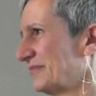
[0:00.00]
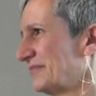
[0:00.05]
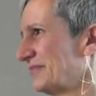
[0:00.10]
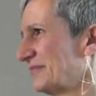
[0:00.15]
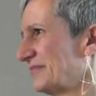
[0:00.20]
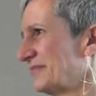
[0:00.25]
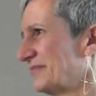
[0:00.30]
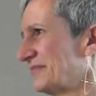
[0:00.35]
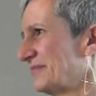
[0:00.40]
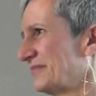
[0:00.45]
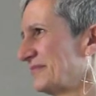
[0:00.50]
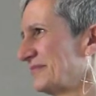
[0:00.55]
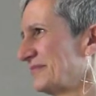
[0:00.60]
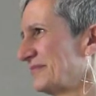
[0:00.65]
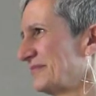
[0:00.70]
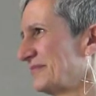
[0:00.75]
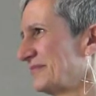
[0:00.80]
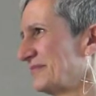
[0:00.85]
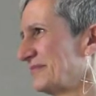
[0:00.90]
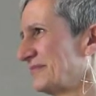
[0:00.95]

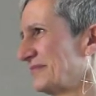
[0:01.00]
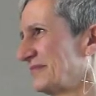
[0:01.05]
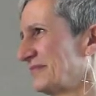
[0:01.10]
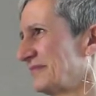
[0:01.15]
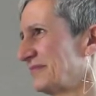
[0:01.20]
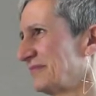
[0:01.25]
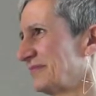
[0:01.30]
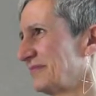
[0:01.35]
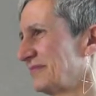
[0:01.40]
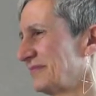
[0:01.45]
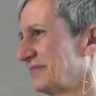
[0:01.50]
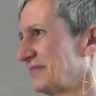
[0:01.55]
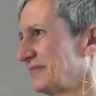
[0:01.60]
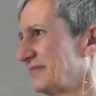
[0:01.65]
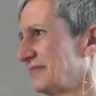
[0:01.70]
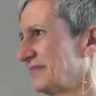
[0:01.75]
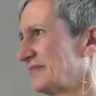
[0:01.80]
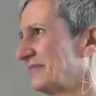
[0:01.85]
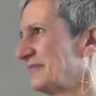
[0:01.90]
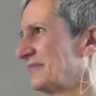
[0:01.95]

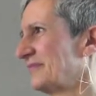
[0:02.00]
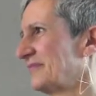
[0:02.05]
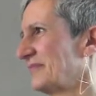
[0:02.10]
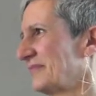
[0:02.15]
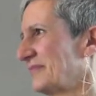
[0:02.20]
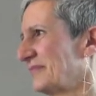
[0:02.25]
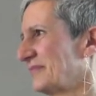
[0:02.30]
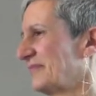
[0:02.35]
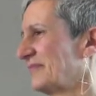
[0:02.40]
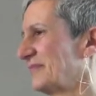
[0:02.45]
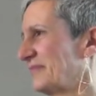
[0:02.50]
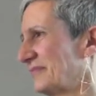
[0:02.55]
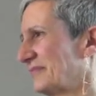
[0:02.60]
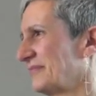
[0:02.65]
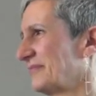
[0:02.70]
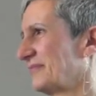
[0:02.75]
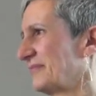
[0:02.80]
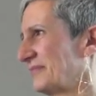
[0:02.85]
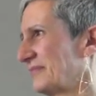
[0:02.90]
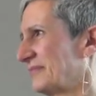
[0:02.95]

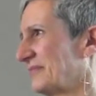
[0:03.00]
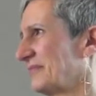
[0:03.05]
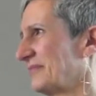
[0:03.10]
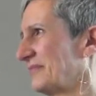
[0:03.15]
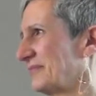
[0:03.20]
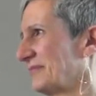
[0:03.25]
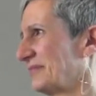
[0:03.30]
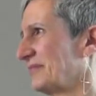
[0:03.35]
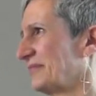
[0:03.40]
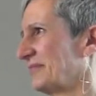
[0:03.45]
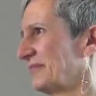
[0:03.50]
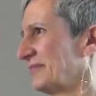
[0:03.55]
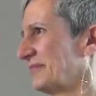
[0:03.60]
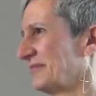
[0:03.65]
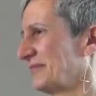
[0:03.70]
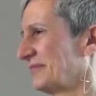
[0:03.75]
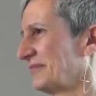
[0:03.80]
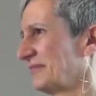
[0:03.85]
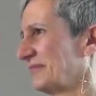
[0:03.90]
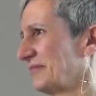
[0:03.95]

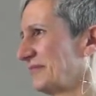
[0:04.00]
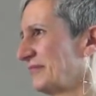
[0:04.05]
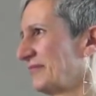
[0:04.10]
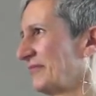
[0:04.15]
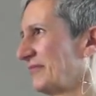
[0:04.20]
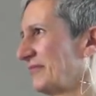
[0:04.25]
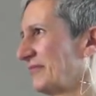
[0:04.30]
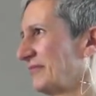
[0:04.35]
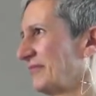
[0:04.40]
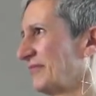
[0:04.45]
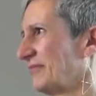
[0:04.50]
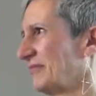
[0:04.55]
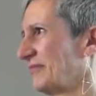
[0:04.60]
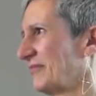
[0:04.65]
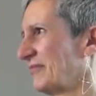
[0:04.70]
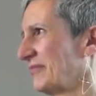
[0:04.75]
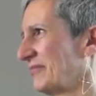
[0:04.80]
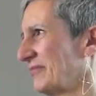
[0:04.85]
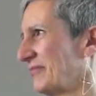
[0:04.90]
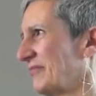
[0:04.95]

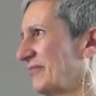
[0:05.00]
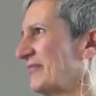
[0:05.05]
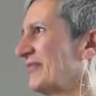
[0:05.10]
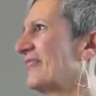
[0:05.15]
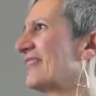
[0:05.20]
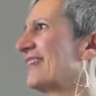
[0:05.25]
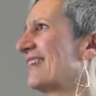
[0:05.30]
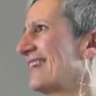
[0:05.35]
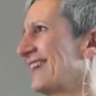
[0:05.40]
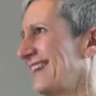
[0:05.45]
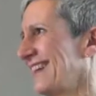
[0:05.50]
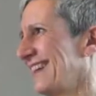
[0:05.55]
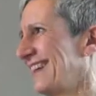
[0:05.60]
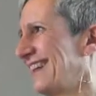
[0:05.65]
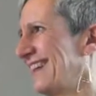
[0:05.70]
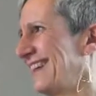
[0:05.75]
(not speaking)